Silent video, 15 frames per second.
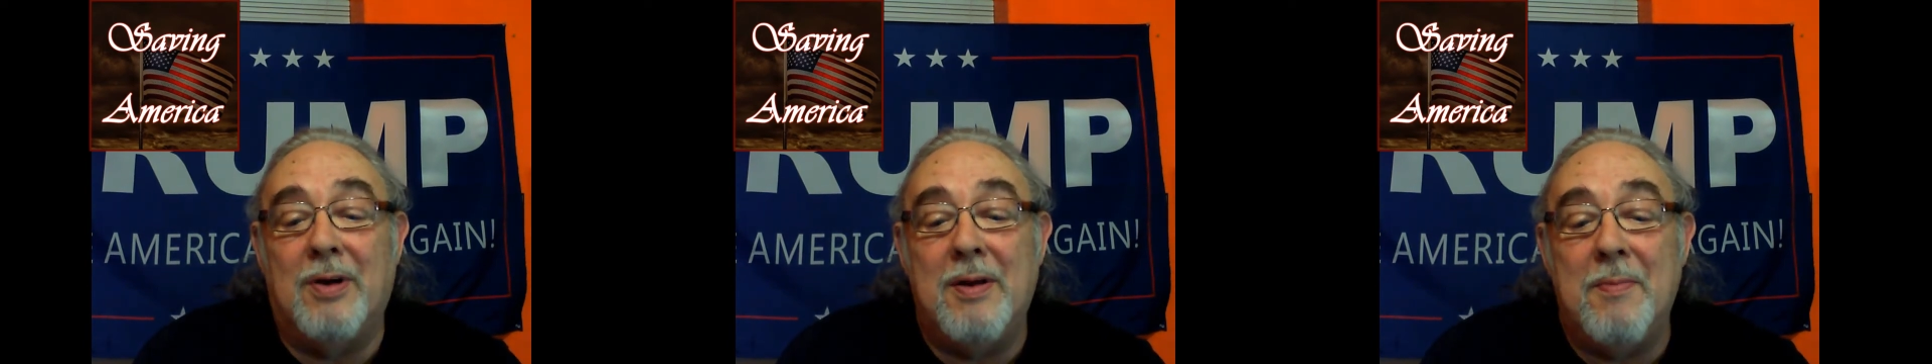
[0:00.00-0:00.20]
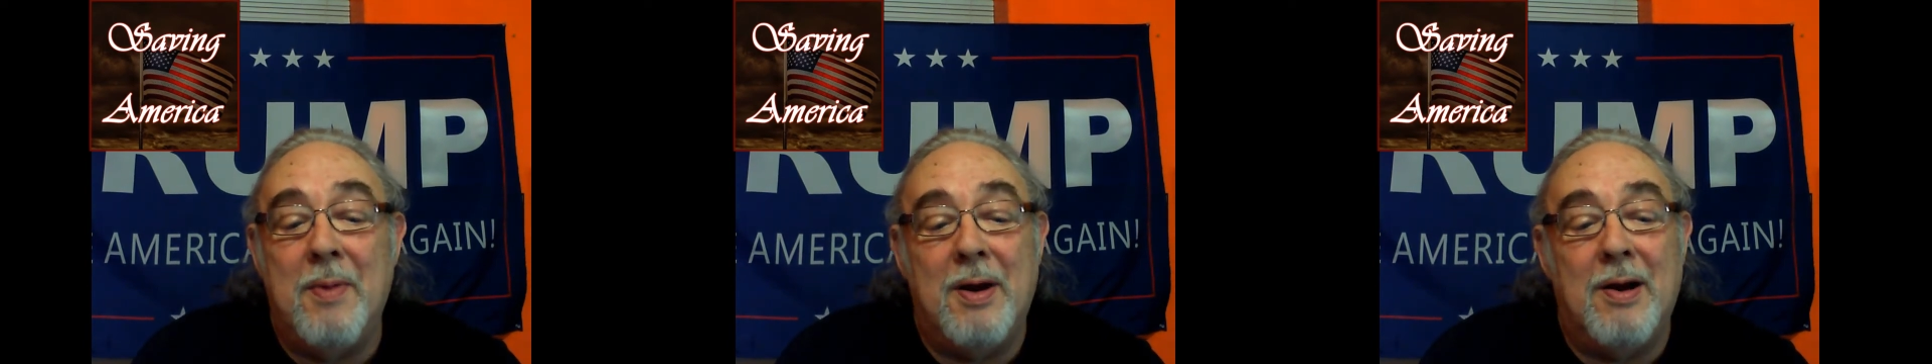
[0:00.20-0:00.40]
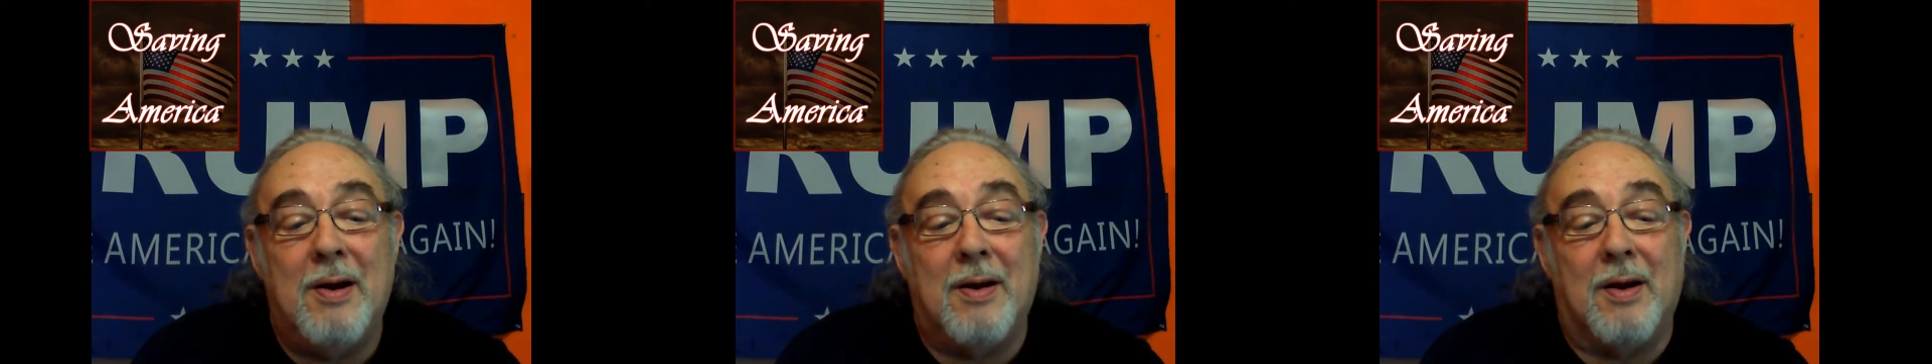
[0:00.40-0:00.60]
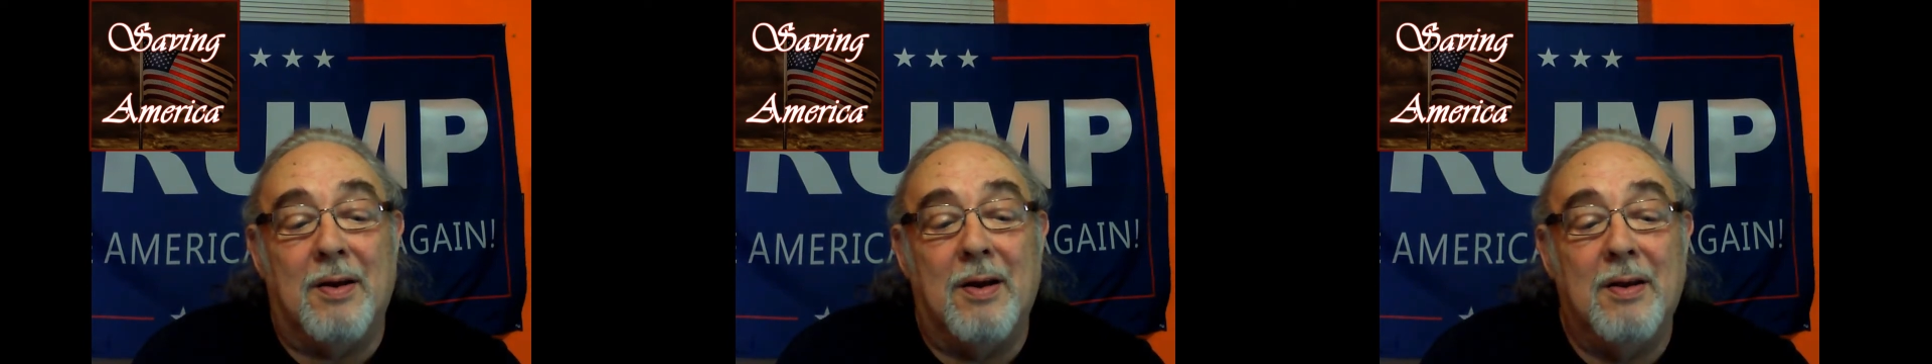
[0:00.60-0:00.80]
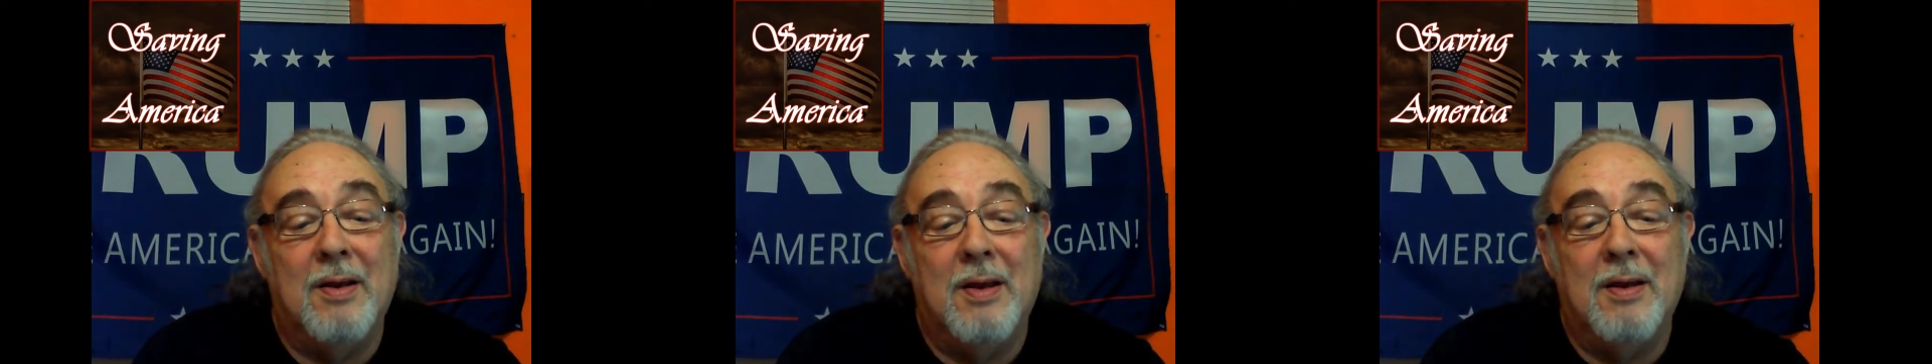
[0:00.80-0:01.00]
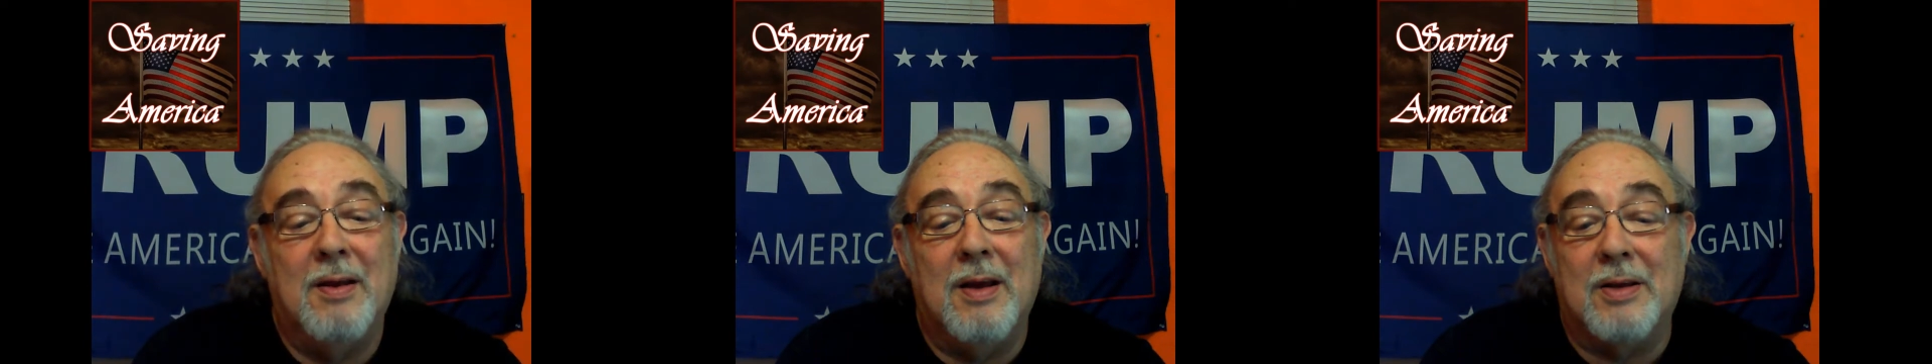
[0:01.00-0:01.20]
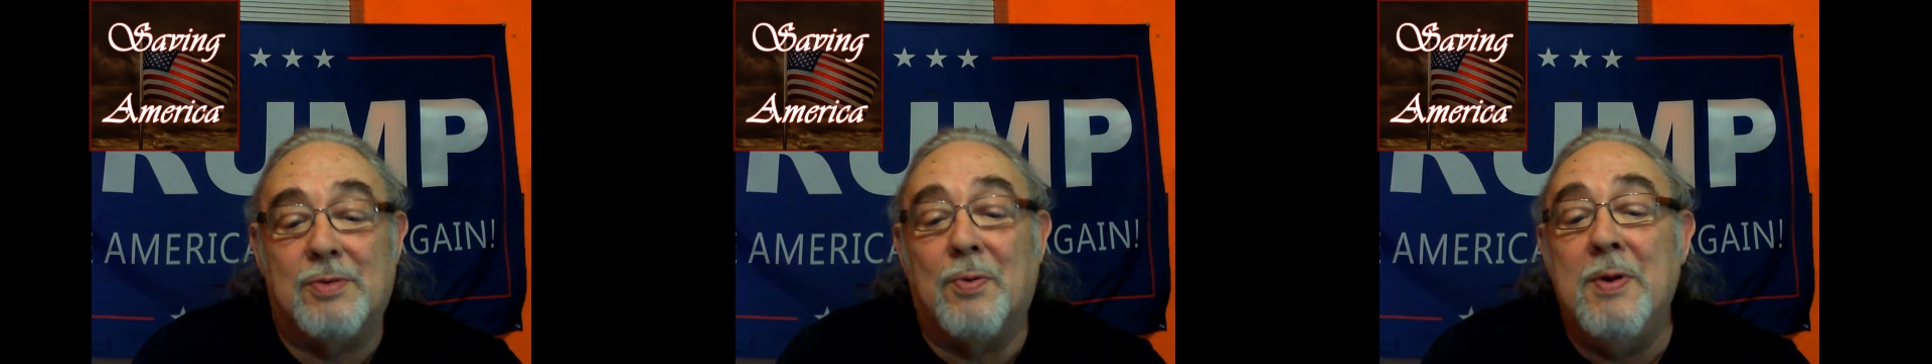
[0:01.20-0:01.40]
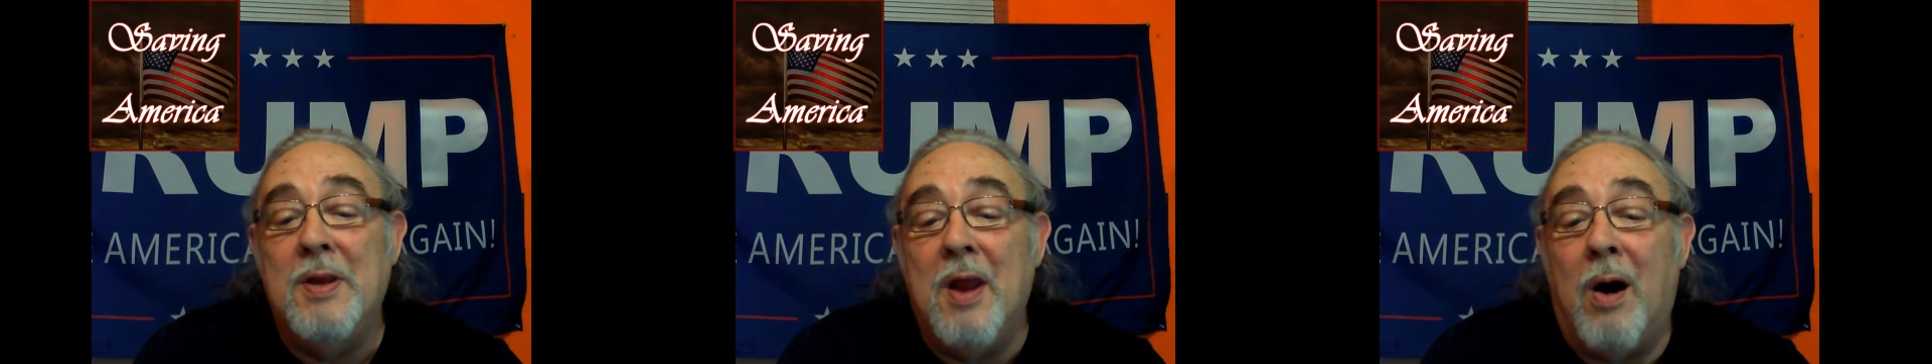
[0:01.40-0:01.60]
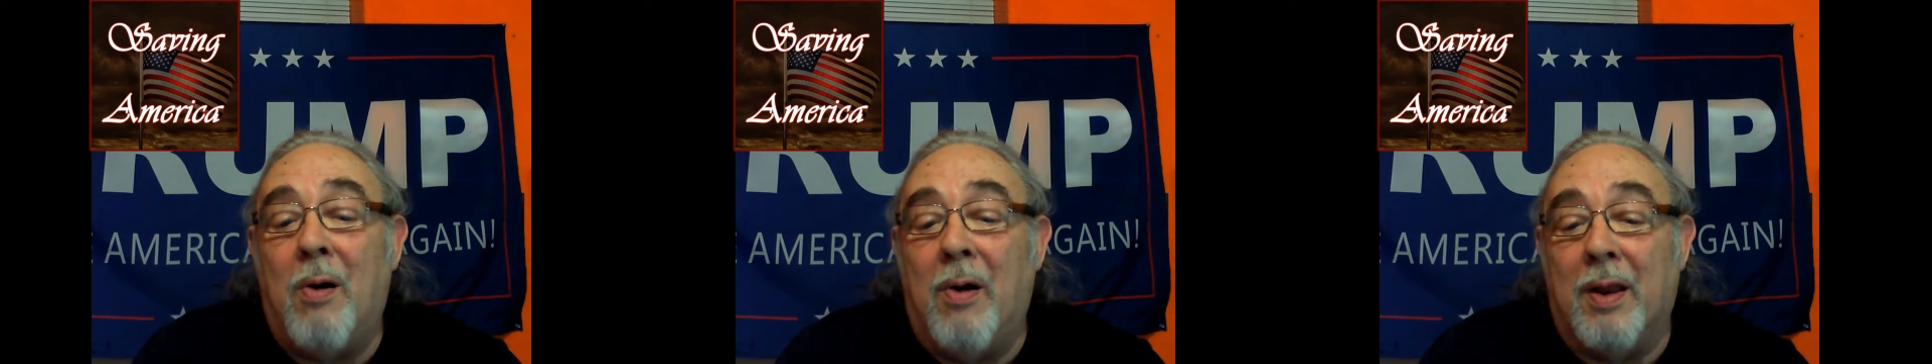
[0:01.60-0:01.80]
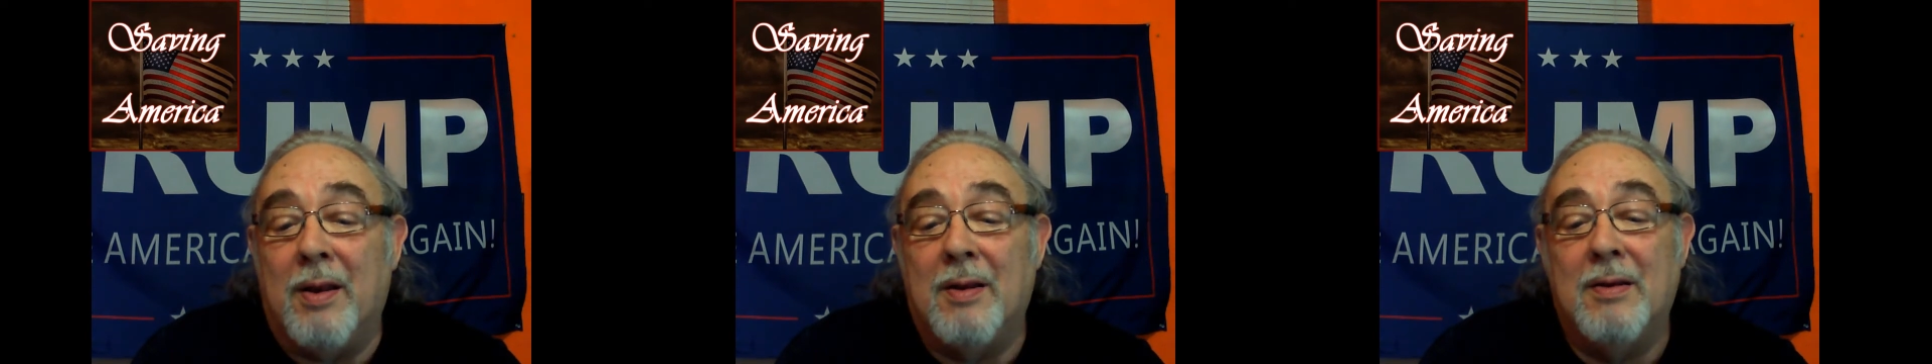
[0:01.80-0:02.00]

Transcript: America as we know it.